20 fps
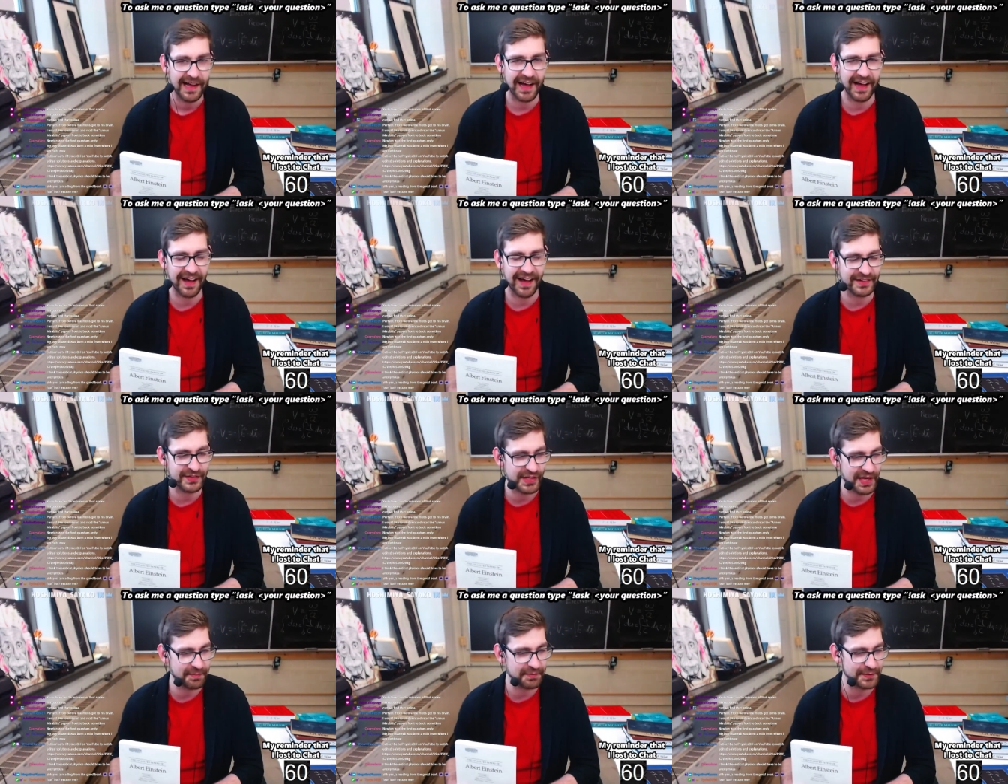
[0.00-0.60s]

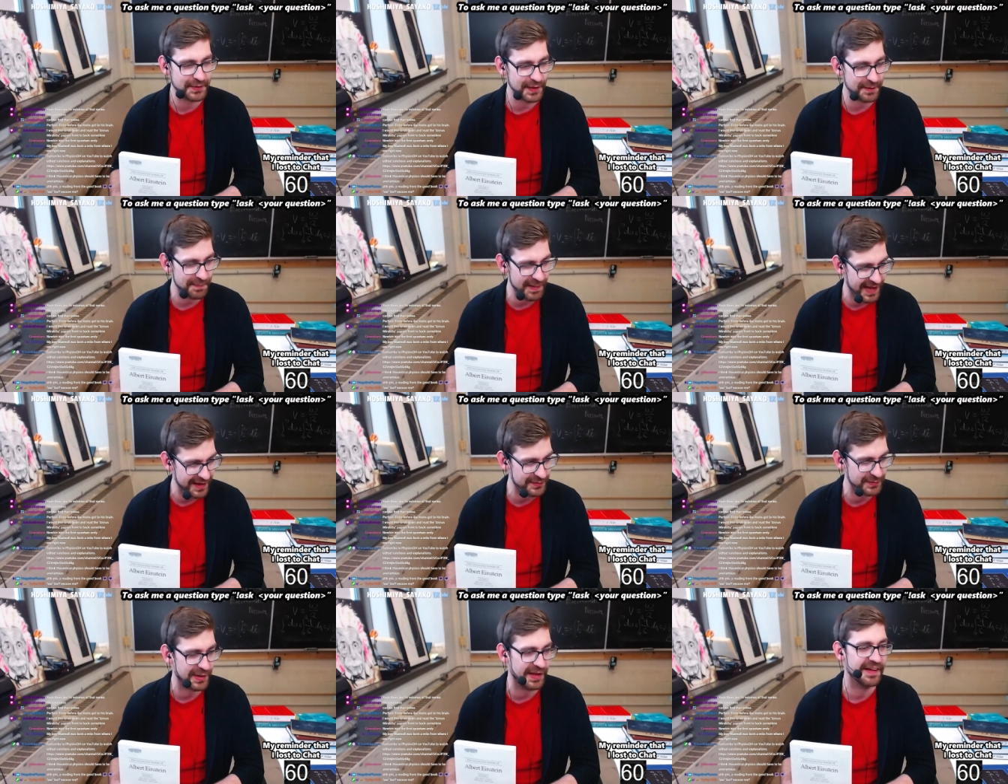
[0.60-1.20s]
Uh, James Clerk
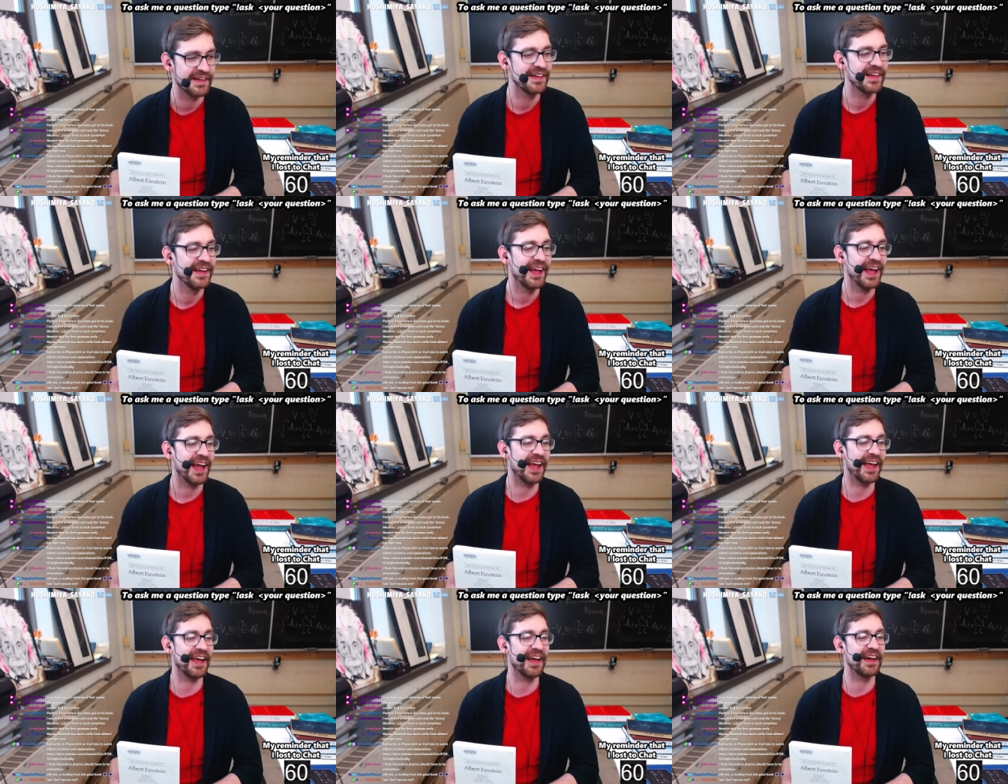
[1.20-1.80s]
Maxwell.
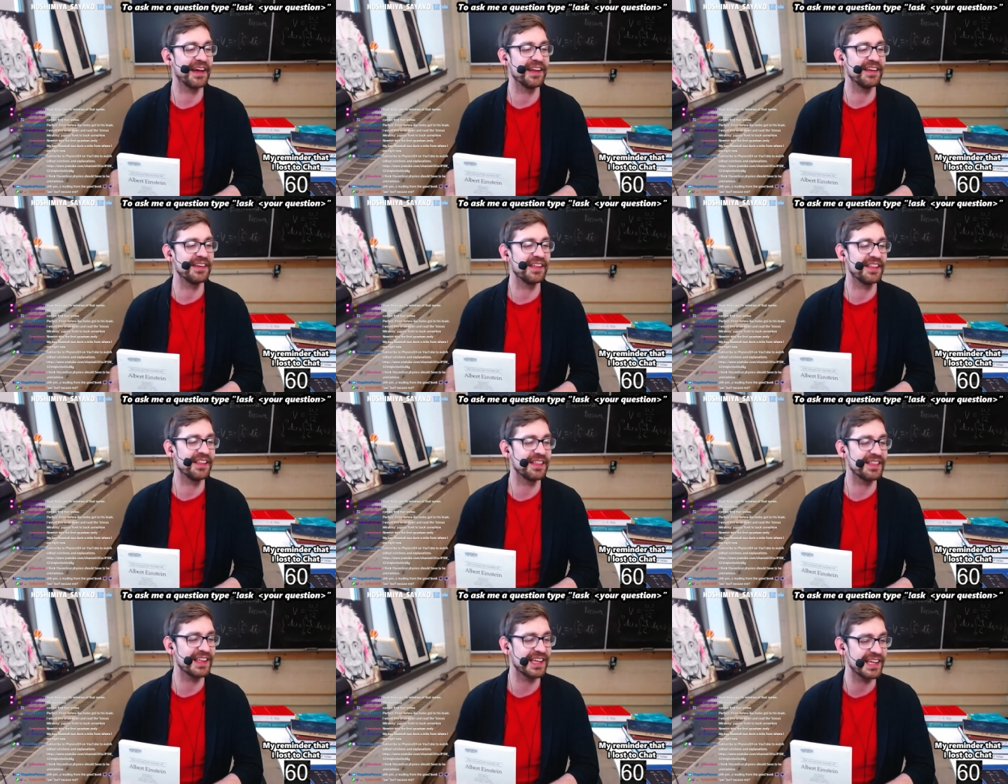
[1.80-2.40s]
And
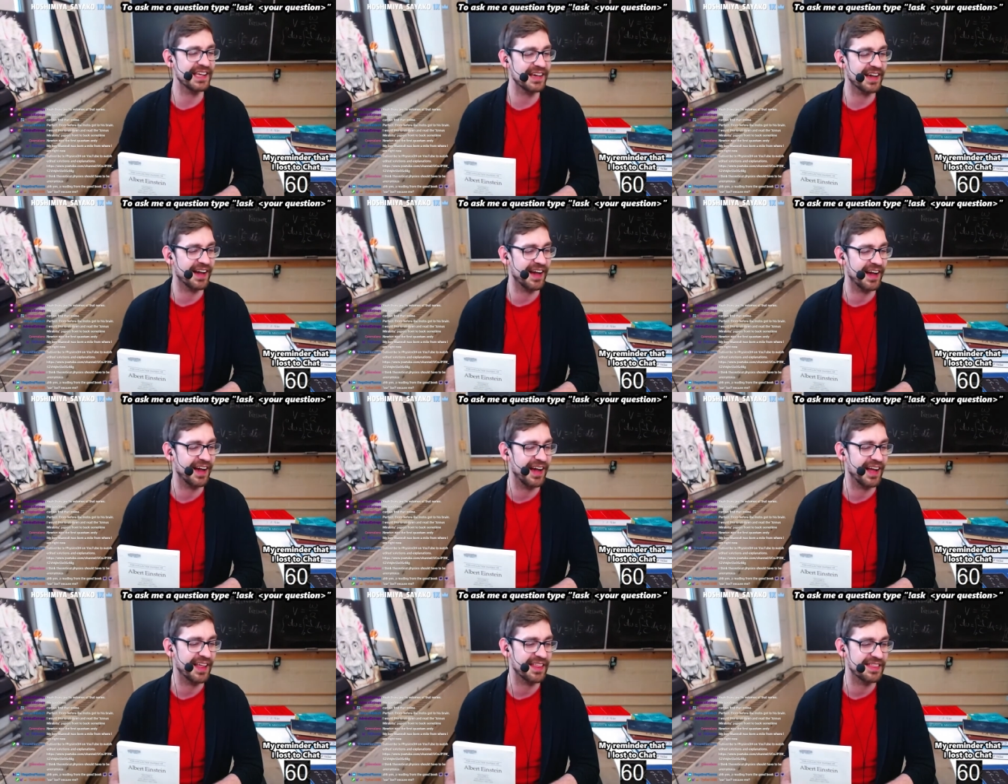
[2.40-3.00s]
the
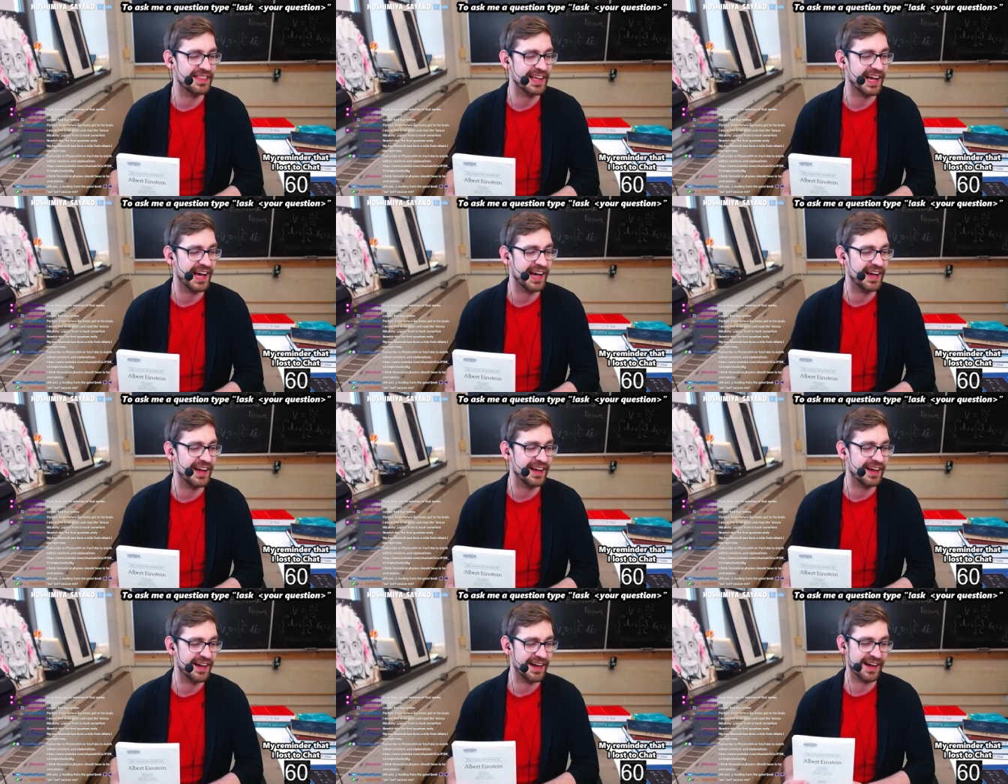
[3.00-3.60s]
uh, the
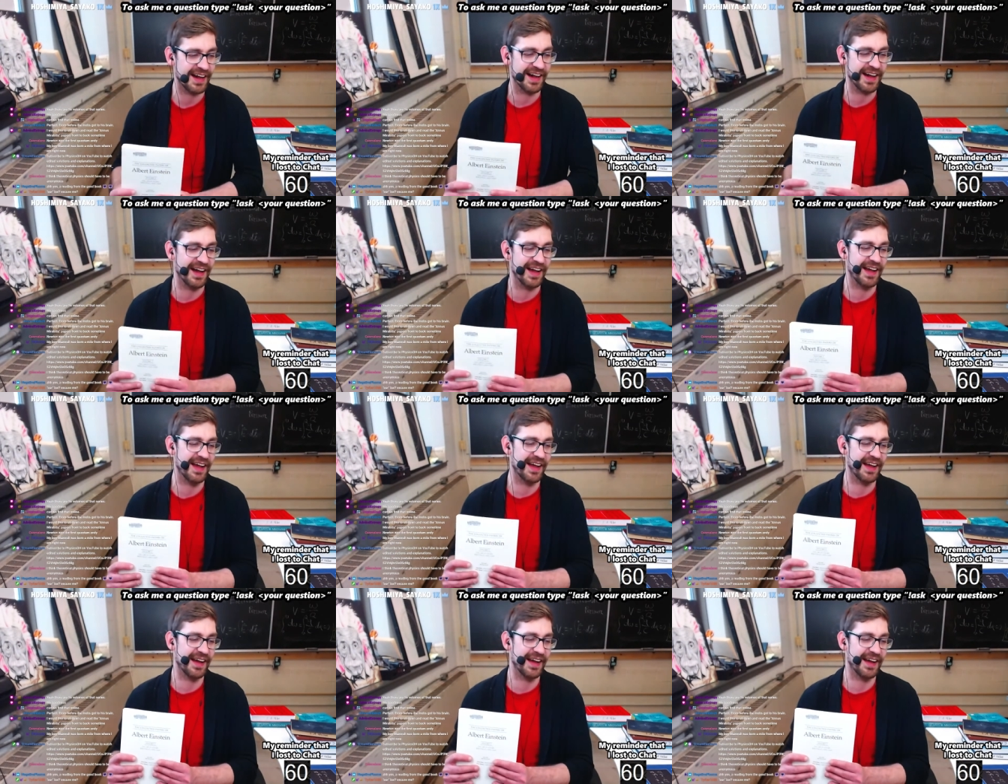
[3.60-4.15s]
uh,